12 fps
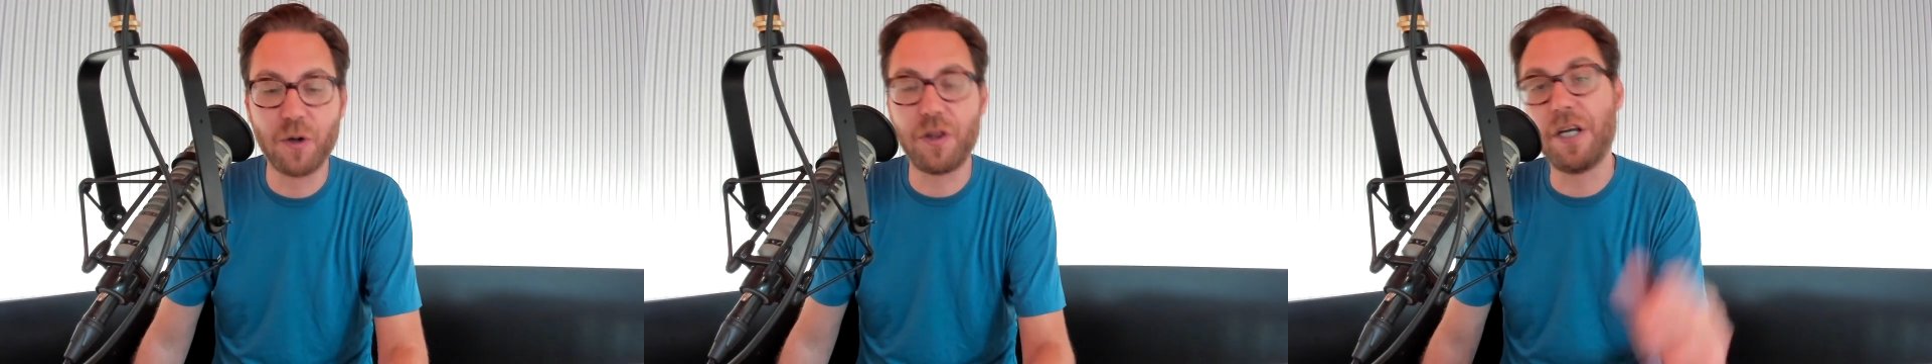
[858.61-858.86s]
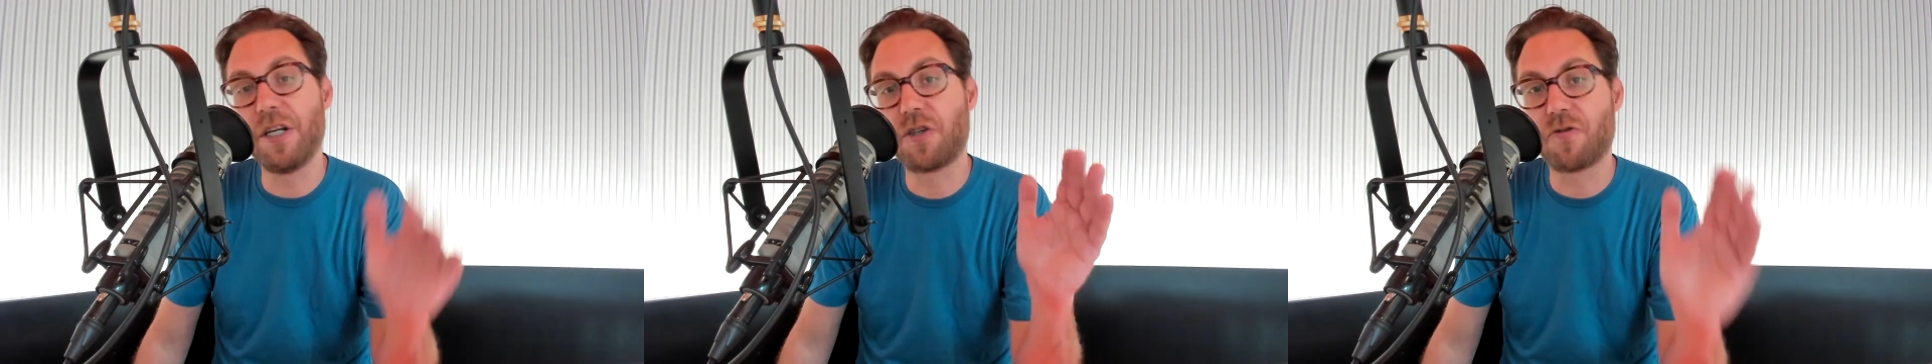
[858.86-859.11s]

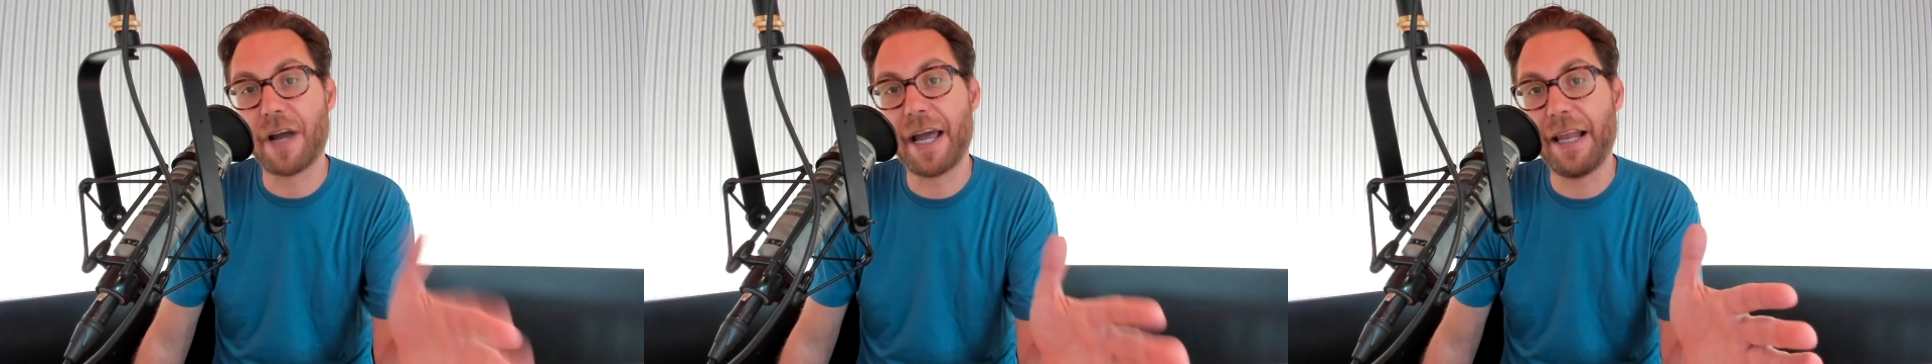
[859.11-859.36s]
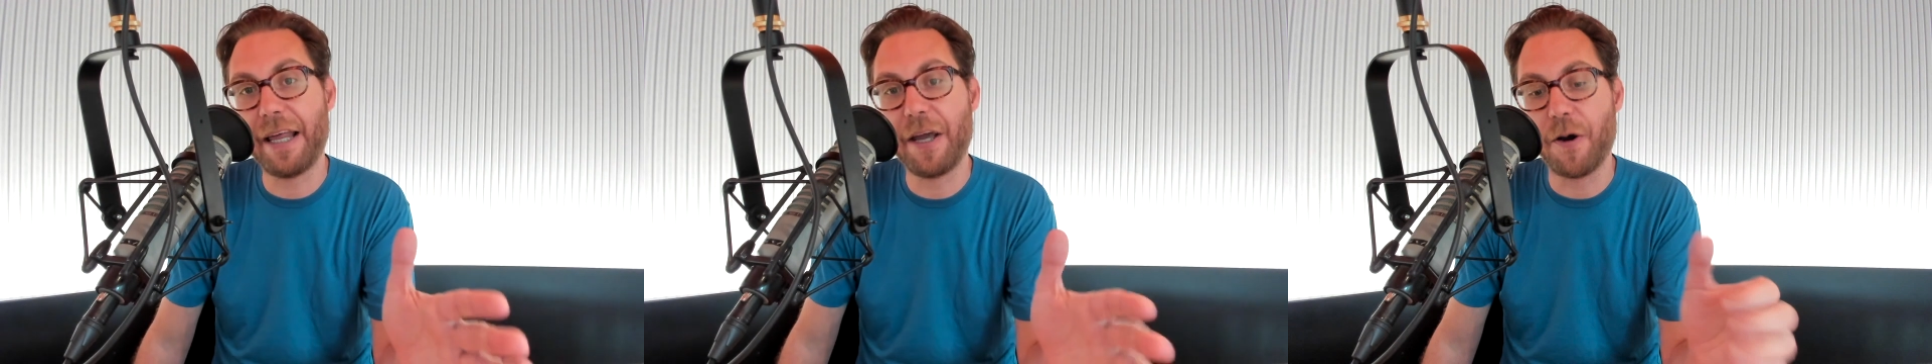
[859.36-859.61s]
the
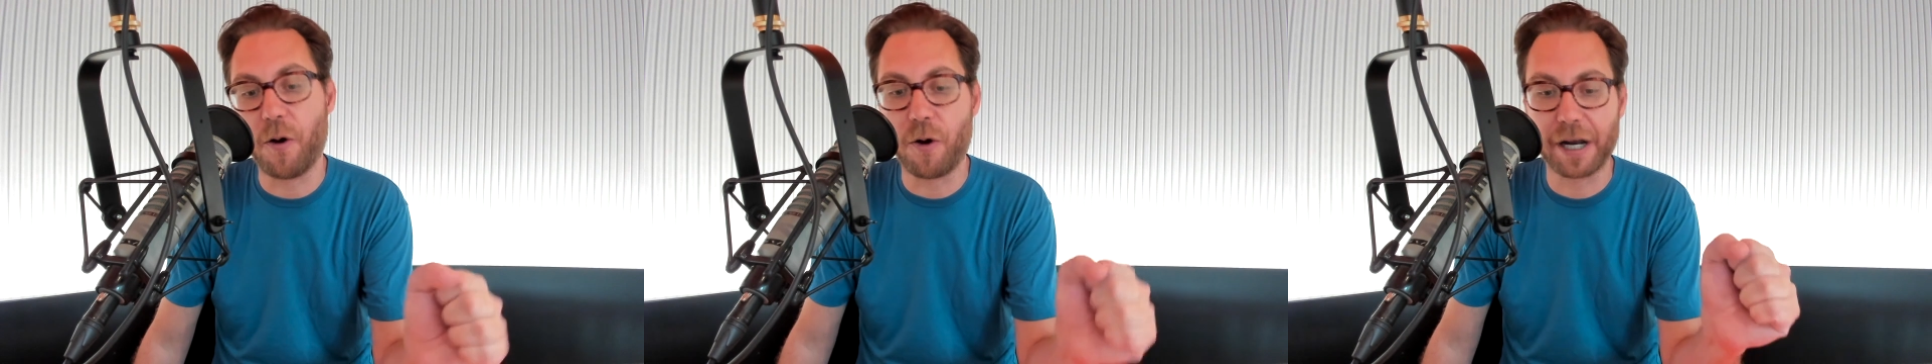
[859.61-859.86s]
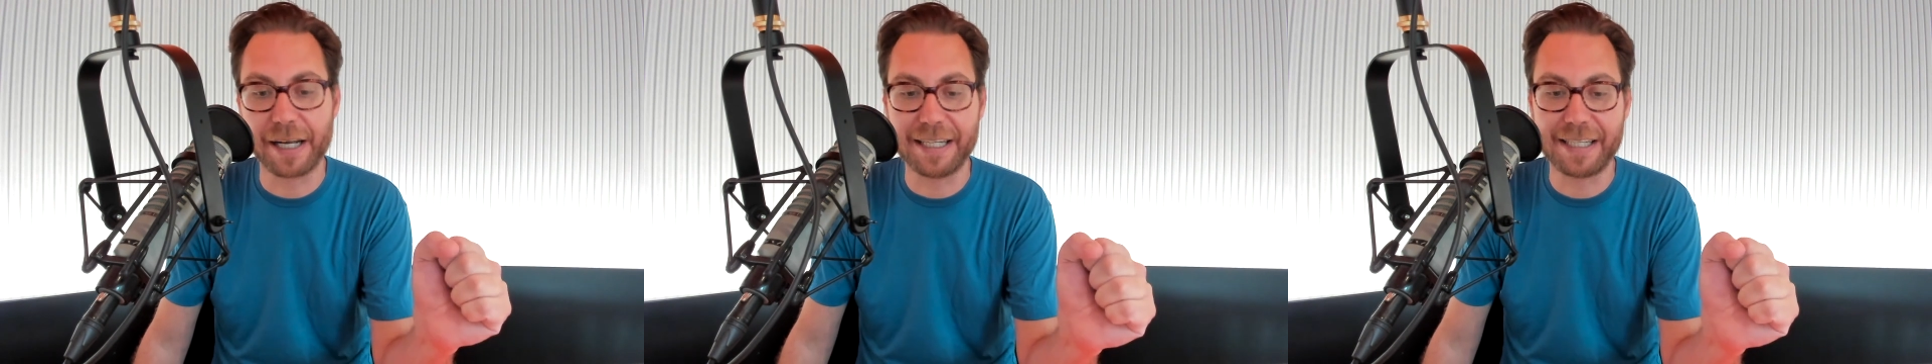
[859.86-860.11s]
Israeli
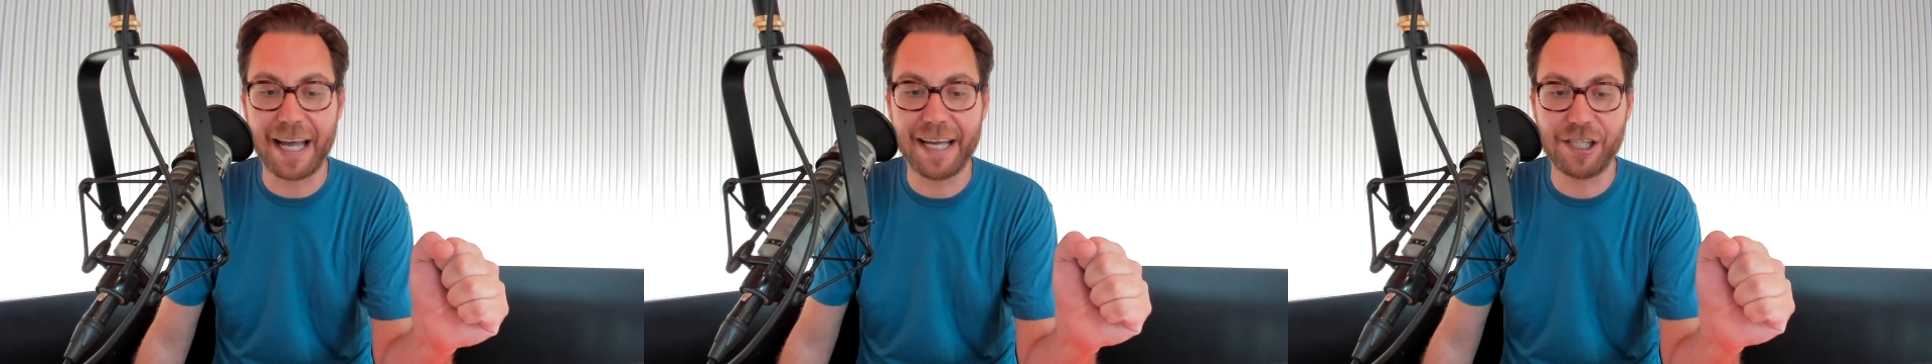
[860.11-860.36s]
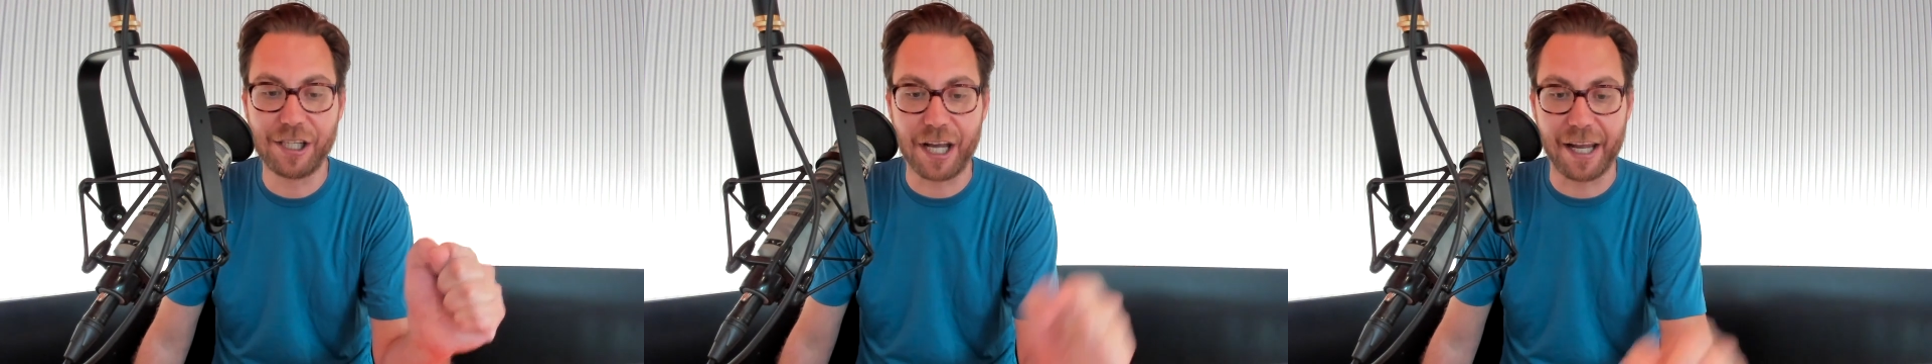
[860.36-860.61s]

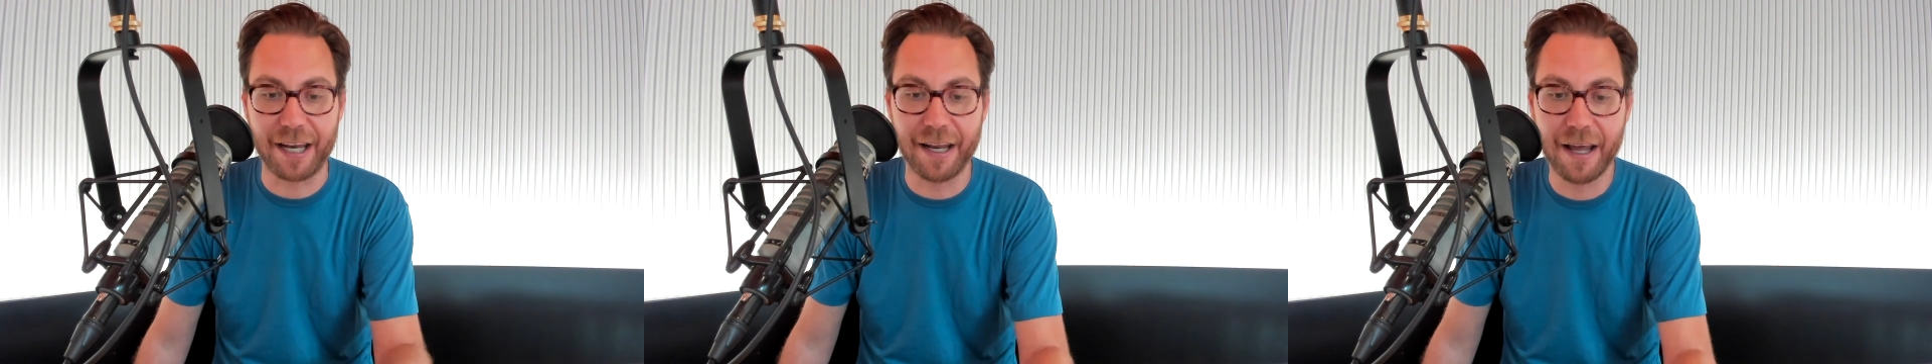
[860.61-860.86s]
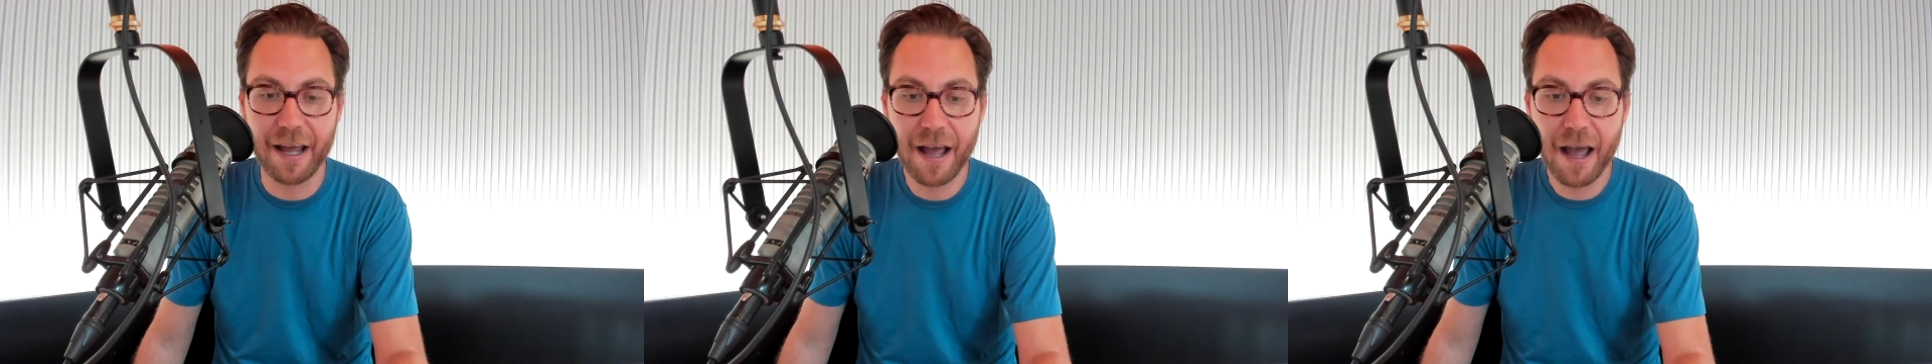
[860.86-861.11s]
organization,